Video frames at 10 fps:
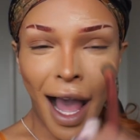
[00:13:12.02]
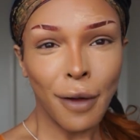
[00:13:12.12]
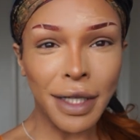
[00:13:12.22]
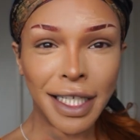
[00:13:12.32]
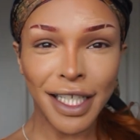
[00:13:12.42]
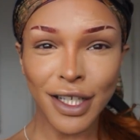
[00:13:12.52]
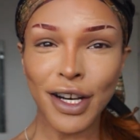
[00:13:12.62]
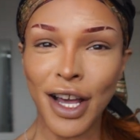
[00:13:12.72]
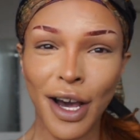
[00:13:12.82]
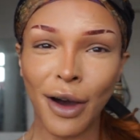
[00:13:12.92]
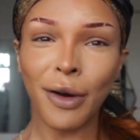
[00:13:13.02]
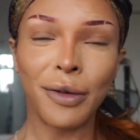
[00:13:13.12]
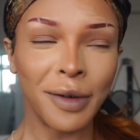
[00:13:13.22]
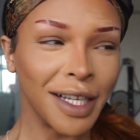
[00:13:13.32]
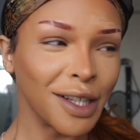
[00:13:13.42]
I really didn't
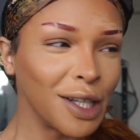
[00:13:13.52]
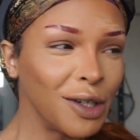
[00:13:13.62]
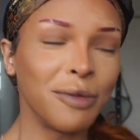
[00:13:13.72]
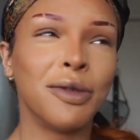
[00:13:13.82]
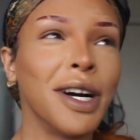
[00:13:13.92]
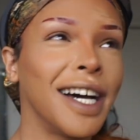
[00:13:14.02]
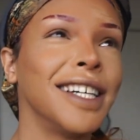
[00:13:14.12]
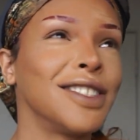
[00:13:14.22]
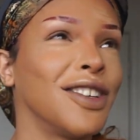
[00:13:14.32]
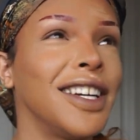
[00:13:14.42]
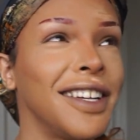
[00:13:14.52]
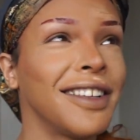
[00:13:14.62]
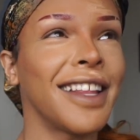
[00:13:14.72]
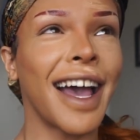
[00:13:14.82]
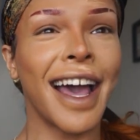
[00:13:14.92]
know what lube was or any
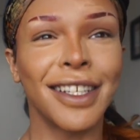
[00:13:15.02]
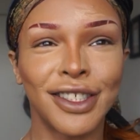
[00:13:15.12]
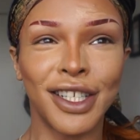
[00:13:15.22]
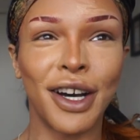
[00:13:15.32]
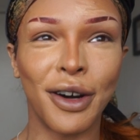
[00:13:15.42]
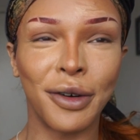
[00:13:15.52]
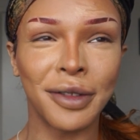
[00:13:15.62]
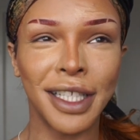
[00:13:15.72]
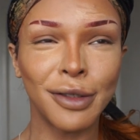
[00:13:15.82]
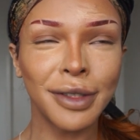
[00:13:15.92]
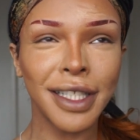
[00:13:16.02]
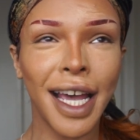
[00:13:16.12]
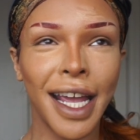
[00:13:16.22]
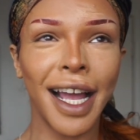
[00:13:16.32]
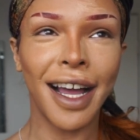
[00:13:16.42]
of that. So this was
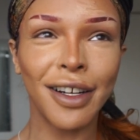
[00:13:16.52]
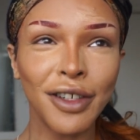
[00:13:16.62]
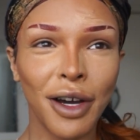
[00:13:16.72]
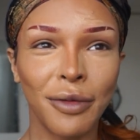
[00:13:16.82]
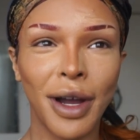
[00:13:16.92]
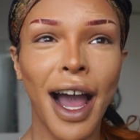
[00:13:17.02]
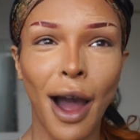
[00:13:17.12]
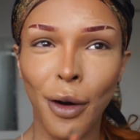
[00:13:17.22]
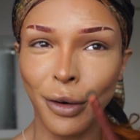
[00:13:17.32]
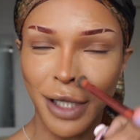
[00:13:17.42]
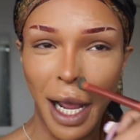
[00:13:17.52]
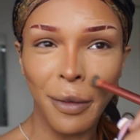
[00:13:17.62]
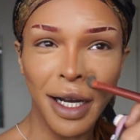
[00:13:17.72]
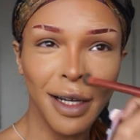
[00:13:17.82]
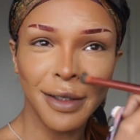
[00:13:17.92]
like, I don't know how old I
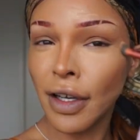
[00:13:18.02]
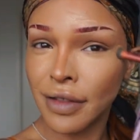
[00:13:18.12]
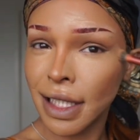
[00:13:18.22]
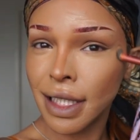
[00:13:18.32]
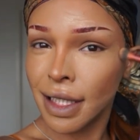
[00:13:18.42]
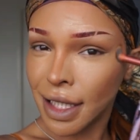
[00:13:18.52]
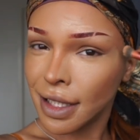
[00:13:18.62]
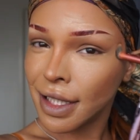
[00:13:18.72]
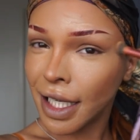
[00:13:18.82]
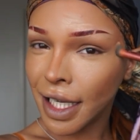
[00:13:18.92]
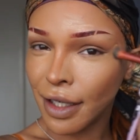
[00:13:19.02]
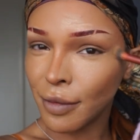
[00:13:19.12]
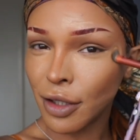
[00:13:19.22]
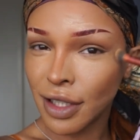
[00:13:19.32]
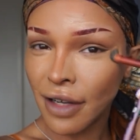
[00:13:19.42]
was. 15,
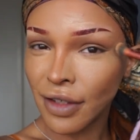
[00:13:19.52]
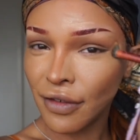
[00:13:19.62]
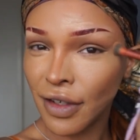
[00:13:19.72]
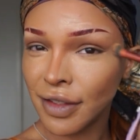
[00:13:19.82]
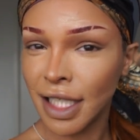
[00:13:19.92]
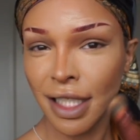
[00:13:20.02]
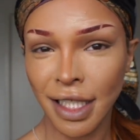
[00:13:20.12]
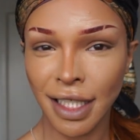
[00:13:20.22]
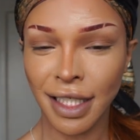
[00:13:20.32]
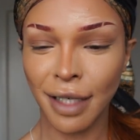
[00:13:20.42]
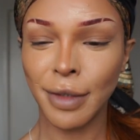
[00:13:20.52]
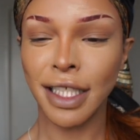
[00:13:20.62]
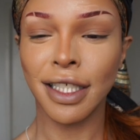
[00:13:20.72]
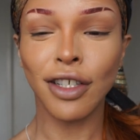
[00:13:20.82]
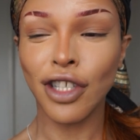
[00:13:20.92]
16, most definitely 15, 16,
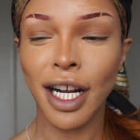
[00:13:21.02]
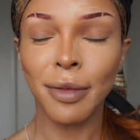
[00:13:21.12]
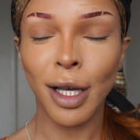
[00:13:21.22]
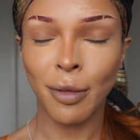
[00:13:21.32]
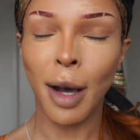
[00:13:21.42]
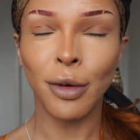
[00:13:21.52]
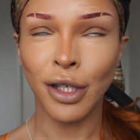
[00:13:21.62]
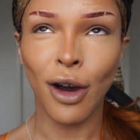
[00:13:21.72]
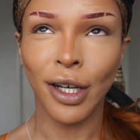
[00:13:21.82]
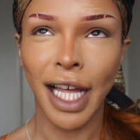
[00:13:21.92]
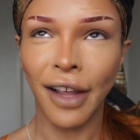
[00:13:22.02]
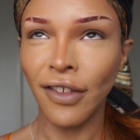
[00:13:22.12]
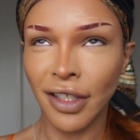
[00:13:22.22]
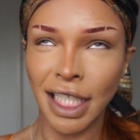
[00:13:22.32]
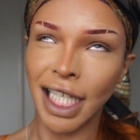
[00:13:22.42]
because I was trying to play with my booty hole at like
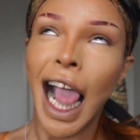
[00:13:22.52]
15.